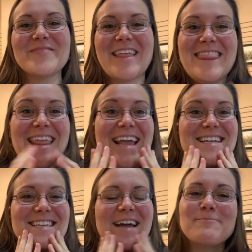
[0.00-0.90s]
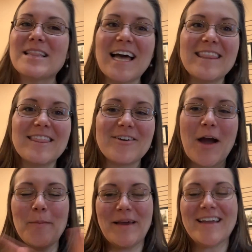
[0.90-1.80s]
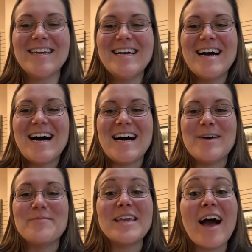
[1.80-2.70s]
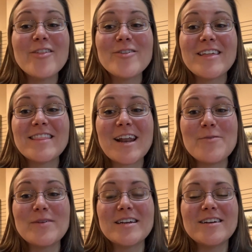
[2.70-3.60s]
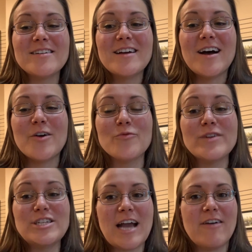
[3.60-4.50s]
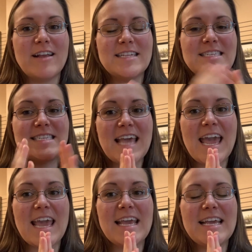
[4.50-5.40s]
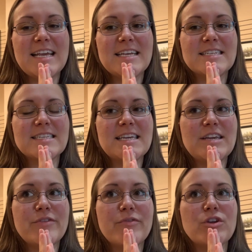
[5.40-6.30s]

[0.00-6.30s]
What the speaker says: Thanks. I'm glad that they're helping. The other thing that I want to reach out and say is if